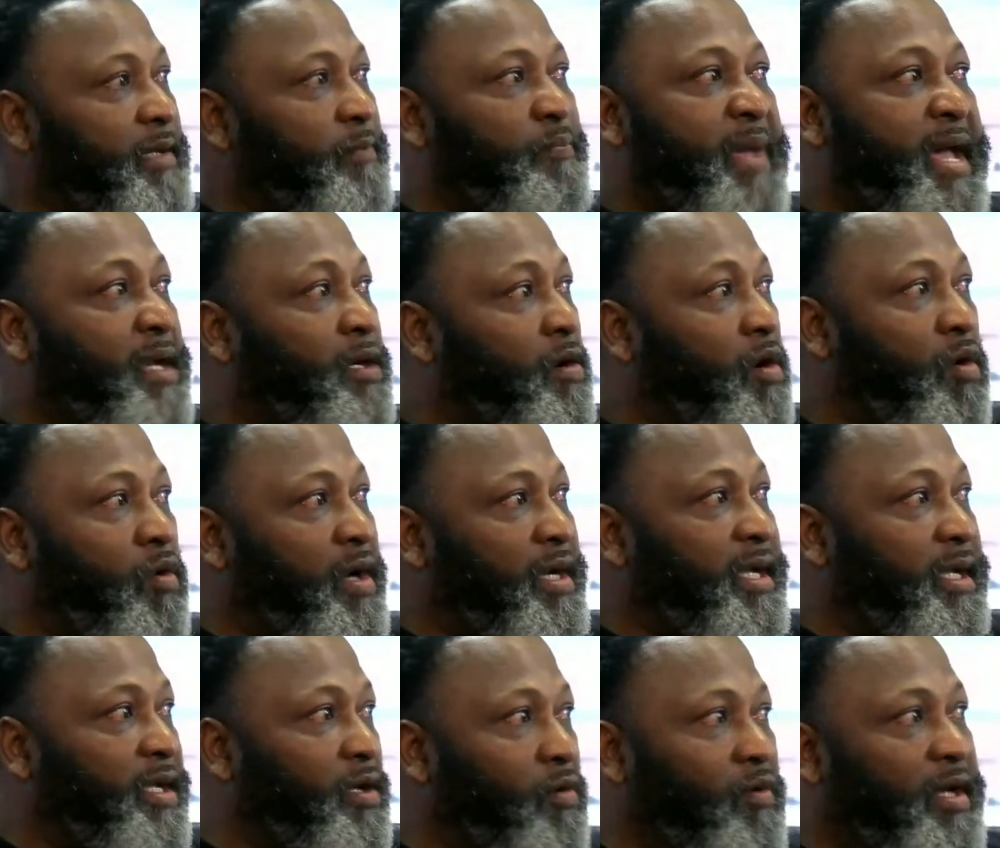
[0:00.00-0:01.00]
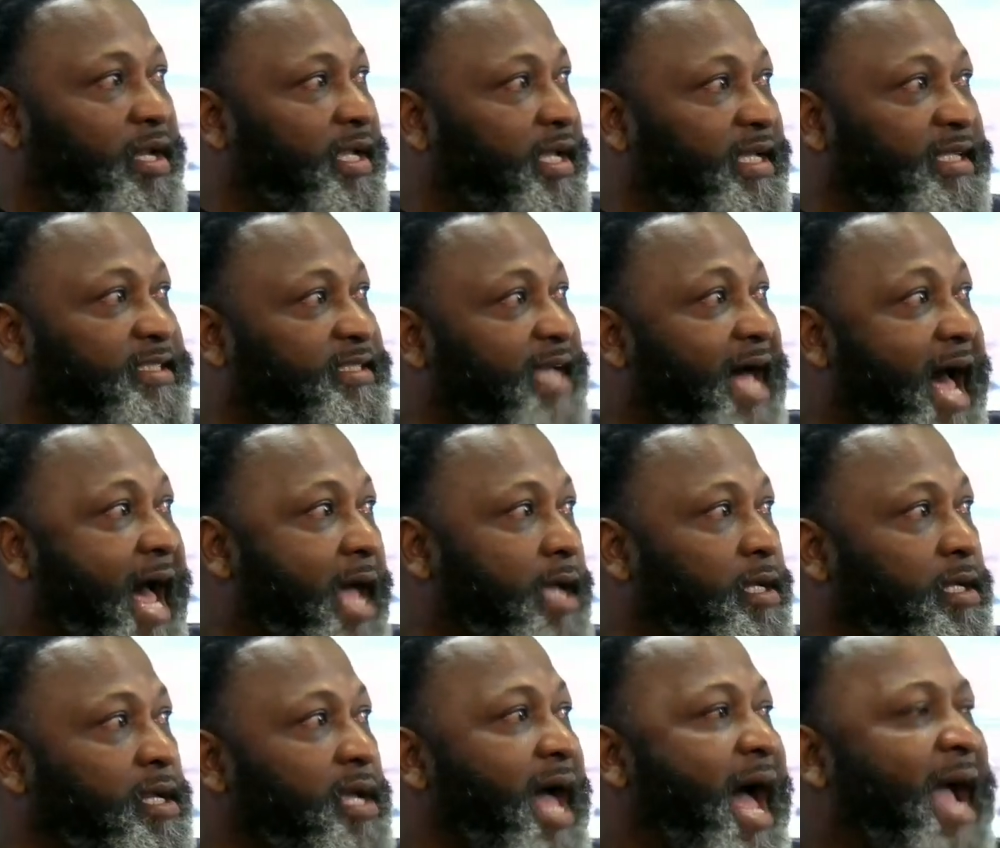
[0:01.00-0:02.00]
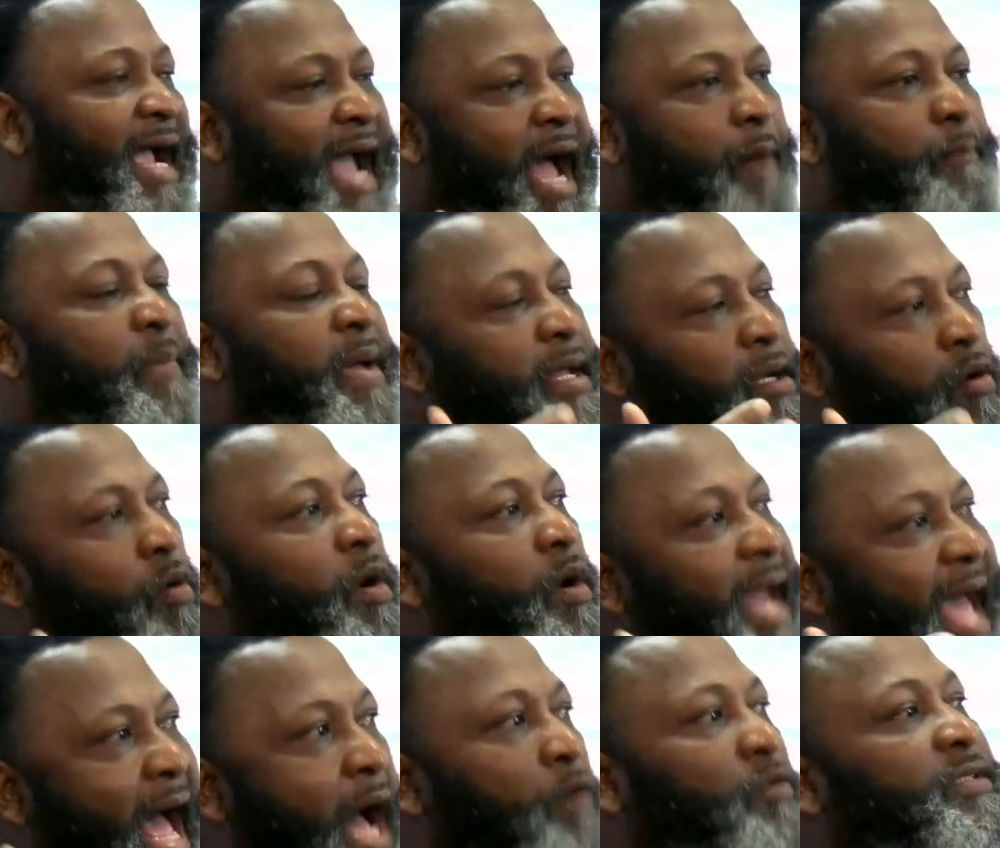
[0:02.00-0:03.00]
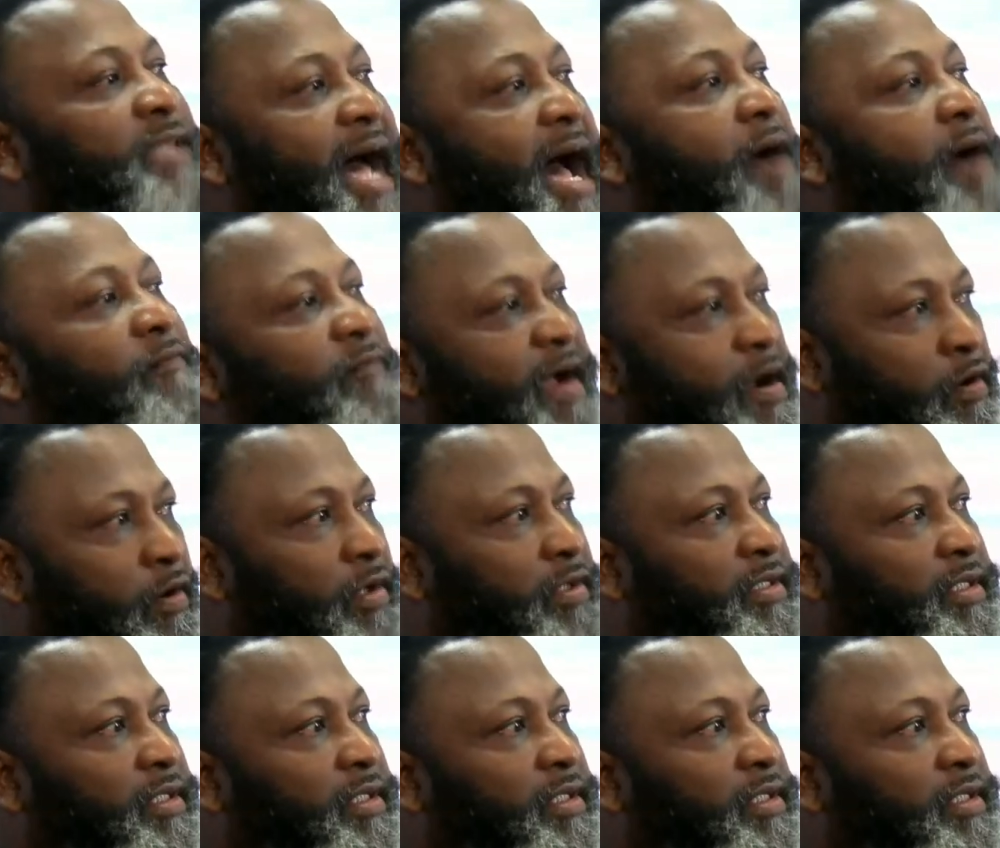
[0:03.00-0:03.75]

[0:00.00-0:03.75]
better on the inside. I got better on the outside first.